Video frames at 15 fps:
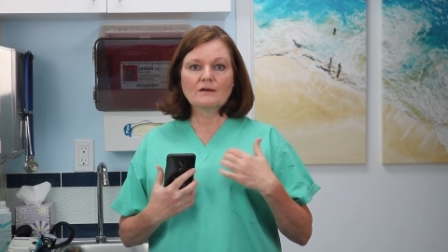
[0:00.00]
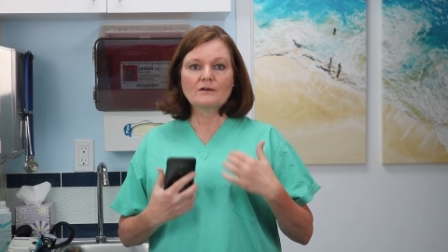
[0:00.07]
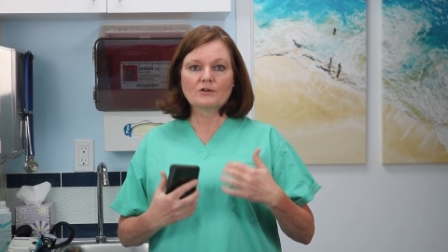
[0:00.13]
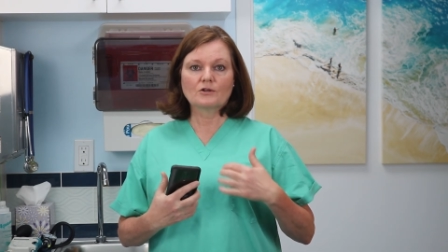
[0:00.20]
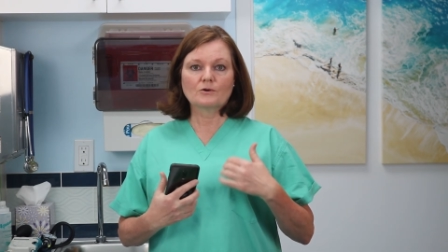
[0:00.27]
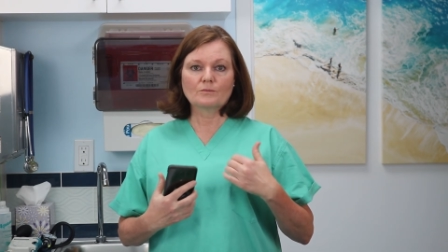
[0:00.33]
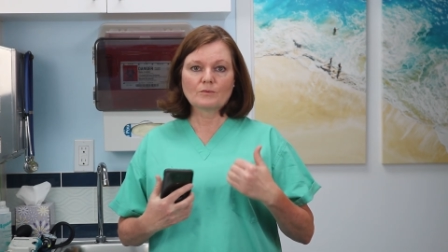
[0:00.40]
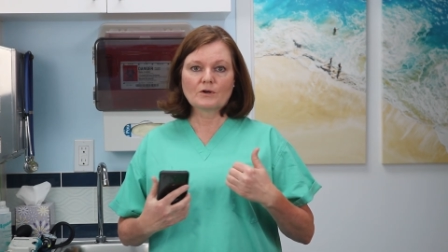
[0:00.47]

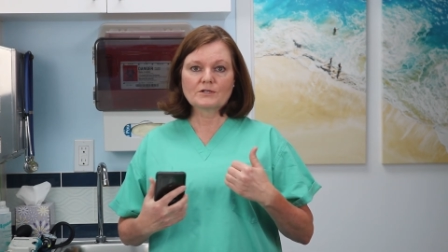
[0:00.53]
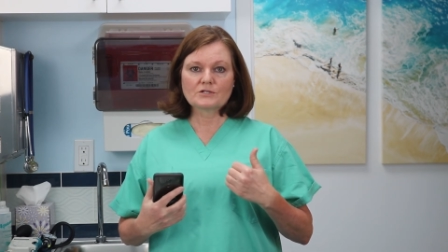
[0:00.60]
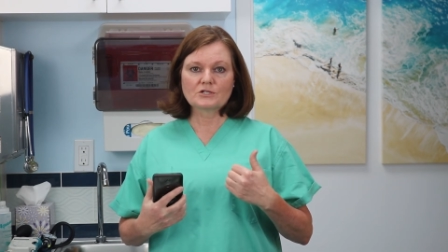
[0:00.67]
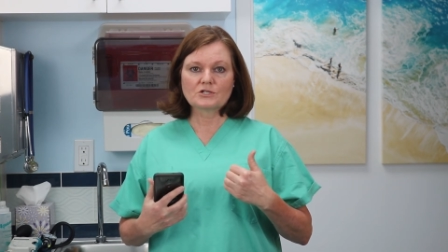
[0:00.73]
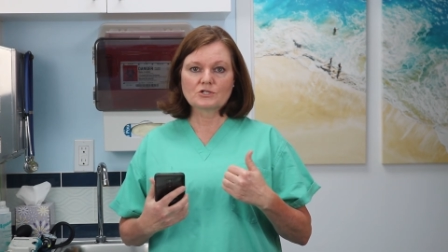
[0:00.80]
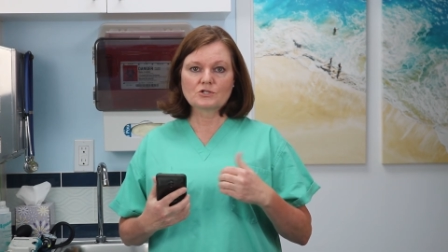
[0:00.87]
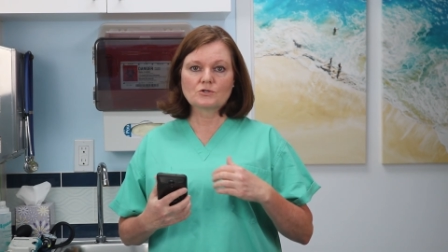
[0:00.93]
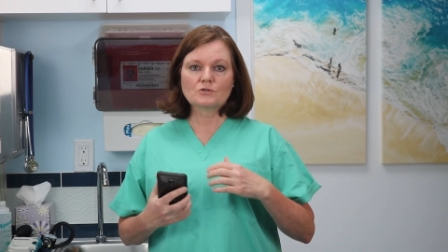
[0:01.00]
your breast
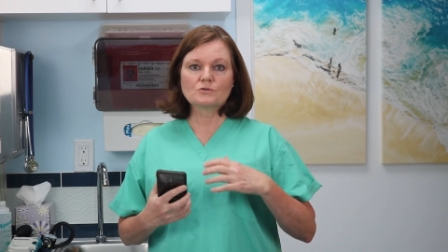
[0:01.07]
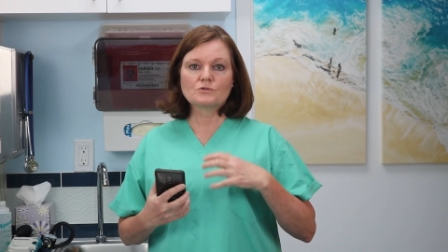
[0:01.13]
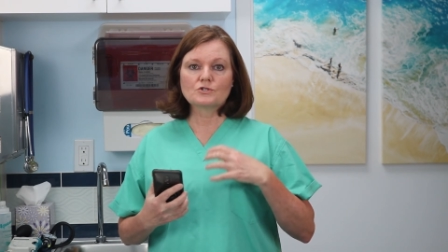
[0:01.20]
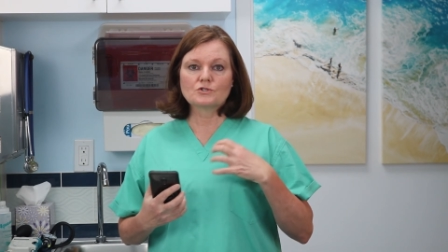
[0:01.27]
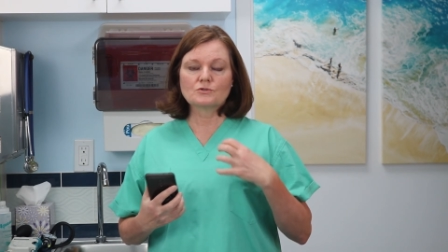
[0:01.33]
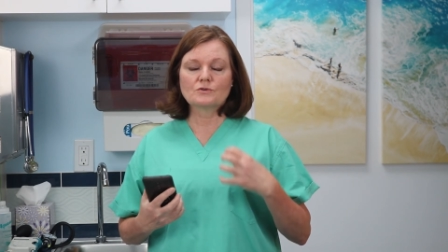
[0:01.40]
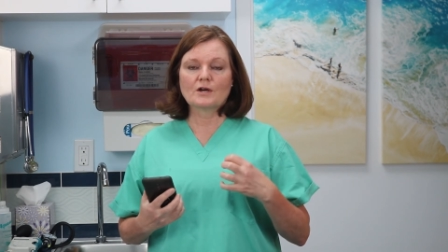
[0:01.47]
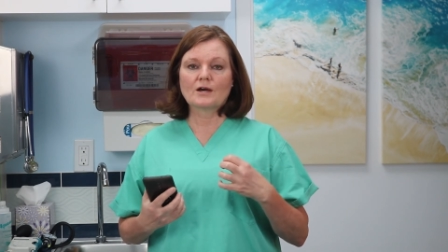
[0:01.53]
tissue, you
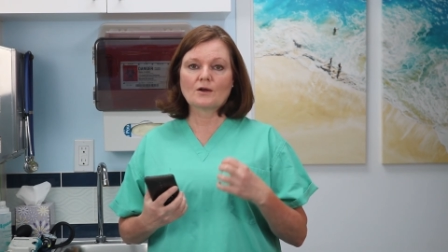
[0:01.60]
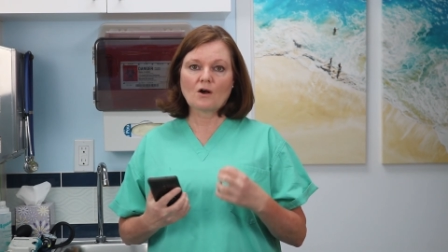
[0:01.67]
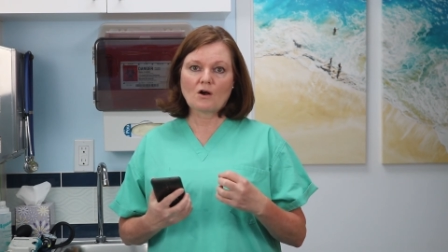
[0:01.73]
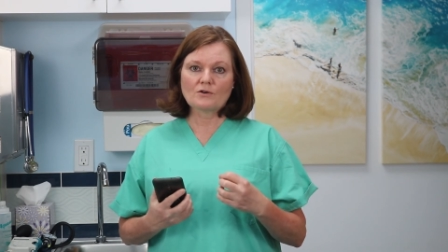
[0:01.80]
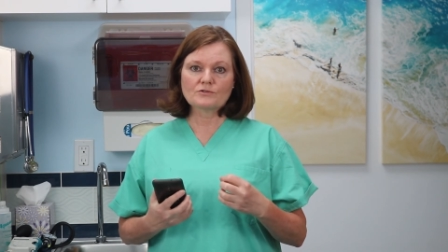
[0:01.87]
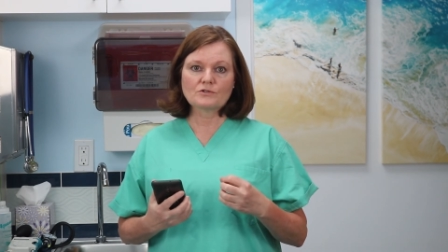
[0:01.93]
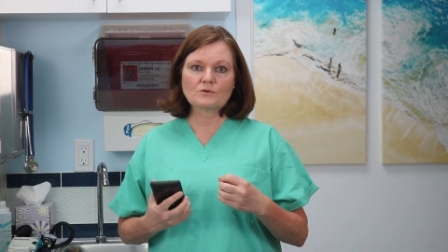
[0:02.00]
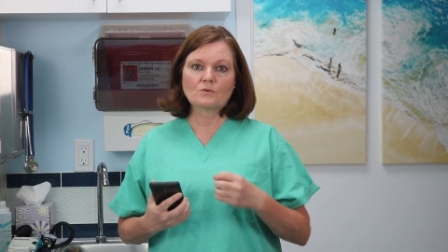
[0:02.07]
do not
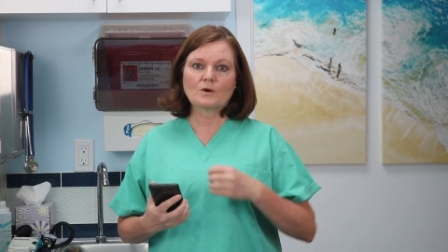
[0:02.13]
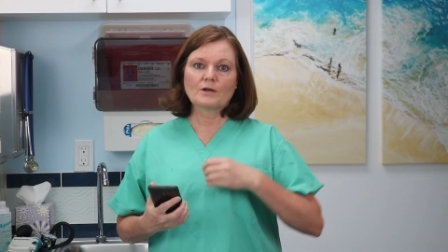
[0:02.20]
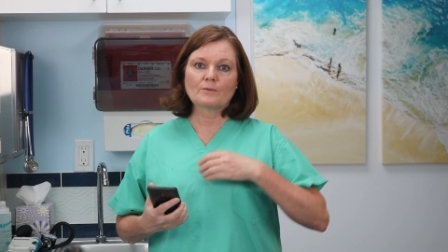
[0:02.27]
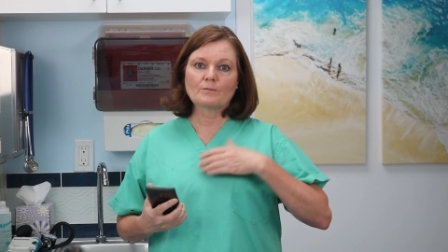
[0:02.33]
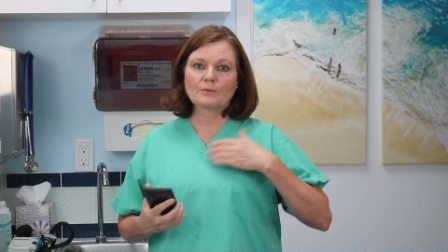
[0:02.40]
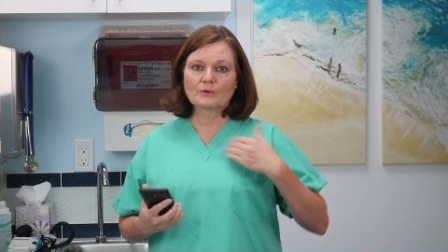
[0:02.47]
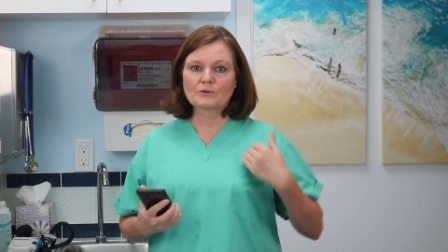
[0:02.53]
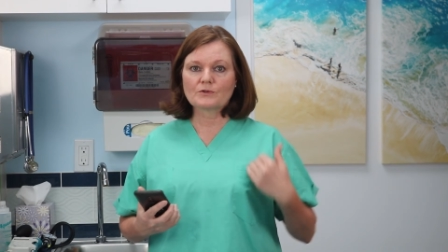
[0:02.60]
also want to
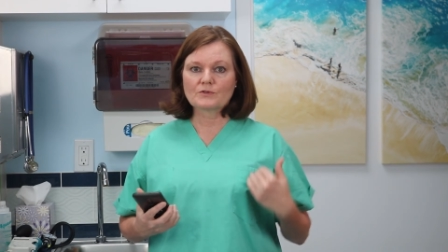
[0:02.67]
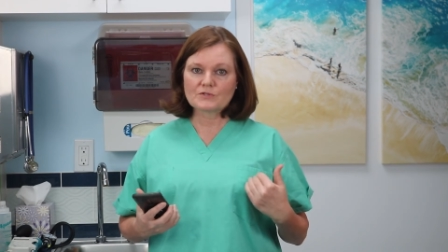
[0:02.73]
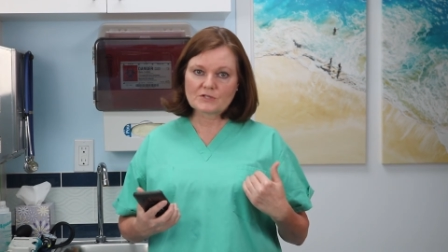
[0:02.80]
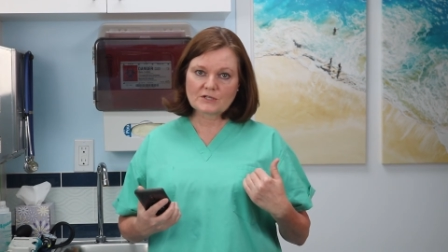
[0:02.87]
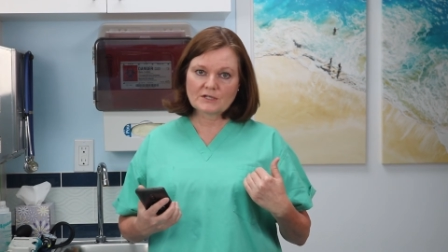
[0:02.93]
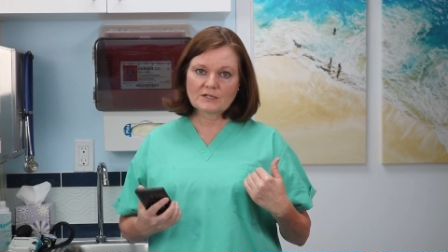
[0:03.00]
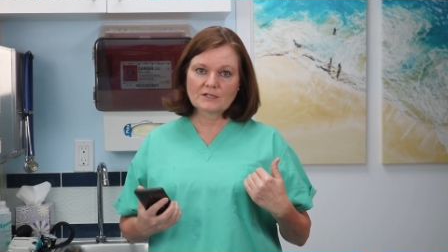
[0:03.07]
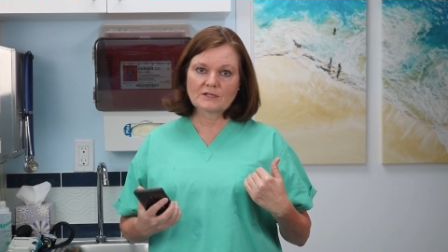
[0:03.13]
burn the
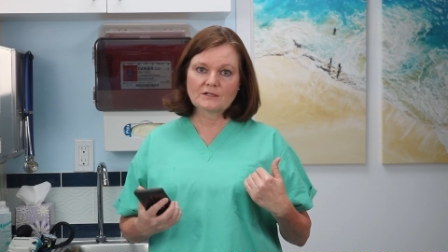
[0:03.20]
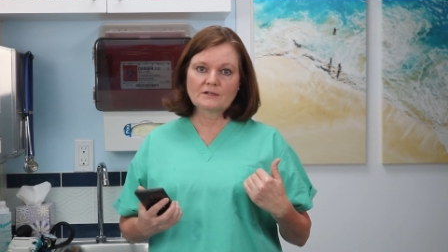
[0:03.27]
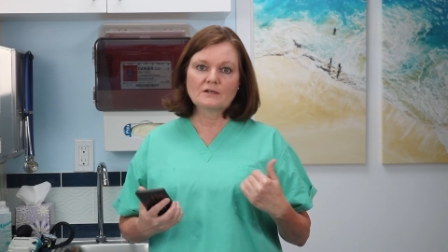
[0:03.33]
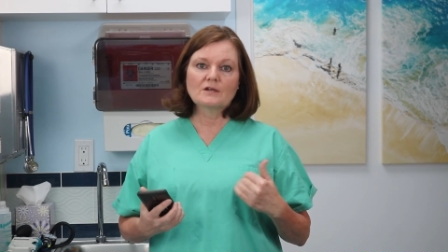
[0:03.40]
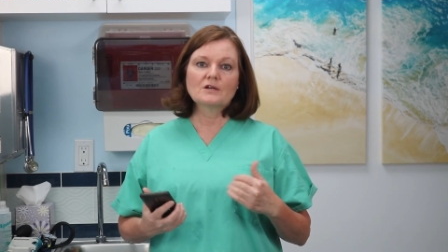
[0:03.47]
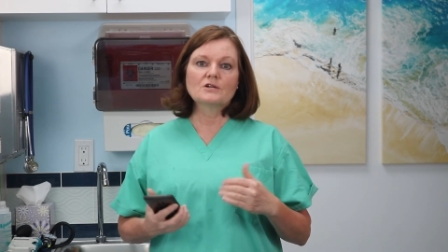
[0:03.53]
skin.